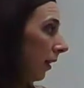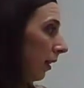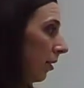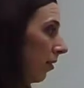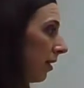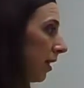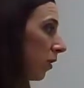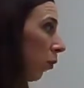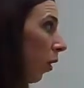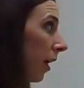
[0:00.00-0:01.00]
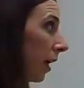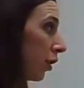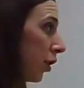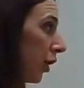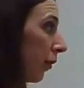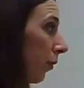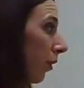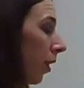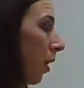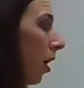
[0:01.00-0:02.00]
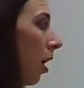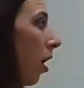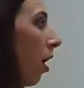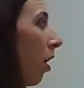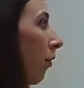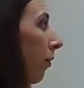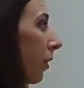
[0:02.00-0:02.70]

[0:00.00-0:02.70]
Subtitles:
So this is 1s2. For